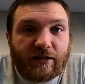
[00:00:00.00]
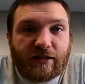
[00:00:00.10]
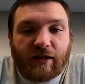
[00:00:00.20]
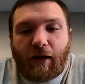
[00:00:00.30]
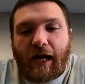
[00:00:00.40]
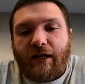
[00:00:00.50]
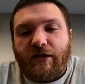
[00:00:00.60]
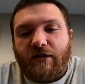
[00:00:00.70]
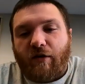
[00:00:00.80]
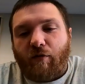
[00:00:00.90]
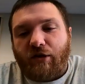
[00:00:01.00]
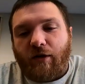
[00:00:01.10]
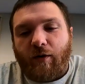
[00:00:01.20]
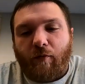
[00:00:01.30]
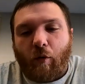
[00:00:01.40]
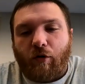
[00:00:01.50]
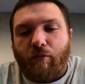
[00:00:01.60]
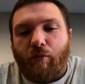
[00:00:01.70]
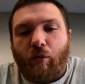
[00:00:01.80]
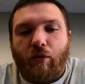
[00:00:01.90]
this in the package, I wish I would have
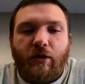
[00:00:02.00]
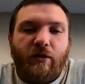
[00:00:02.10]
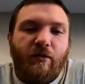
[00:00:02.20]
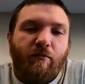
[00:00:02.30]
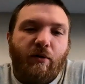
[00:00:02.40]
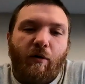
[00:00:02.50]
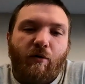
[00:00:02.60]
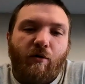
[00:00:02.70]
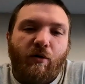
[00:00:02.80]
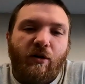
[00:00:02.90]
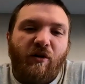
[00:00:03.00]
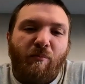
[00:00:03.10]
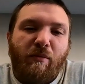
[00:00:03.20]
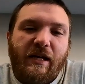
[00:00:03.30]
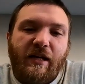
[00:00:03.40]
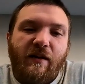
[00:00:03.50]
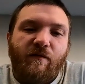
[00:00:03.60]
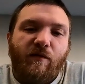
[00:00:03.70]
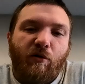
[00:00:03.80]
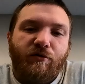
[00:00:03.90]
ordered more, but I ordered one of the Mickey
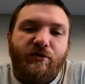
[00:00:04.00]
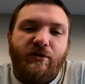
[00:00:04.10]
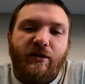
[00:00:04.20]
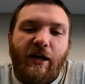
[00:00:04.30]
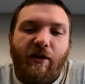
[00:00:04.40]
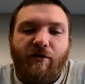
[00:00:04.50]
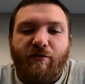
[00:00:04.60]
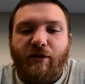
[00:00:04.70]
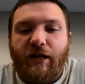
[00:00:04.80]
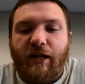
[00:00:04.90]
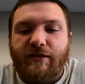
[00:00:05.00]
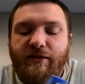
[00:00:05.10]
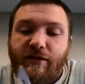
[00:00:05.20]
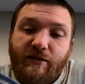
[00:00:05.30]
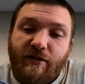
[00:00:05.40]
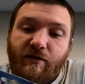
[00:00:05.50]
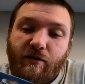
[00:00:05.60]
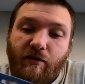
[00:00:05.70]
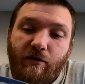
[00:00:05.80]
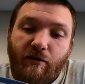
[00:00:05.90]
Volts in the 3/8. This is
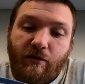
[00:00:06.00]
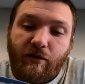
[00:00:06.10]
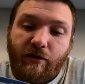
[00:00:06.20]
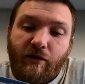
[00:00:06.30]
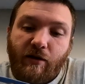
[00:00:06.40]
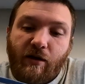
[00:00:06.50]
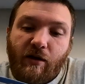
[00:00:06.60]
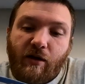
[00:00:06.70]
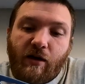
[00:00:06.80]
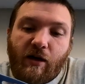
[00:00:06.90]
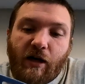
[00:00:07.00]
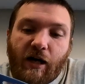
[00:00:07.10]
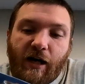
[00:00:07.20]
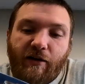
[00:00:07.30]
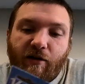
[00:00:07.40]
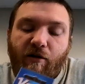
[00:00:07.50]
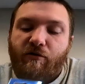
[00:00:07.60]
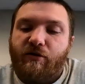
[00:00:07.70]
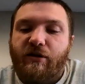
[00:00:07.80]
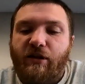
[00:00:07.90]
called
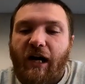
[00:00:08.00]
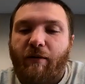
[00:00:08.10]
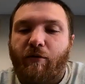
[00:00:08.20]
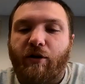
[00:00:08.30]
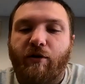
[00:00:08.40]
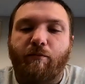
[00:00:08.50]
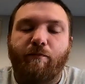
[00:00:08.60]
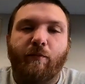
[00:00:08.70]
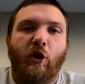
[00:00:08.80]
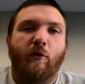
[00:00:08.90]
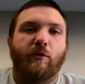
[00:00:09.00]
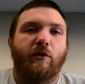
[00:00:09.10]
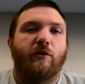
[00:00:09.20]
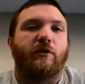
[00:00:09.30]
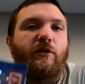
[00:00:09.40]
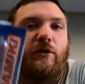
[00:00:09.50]
Hilo Cyber Purple.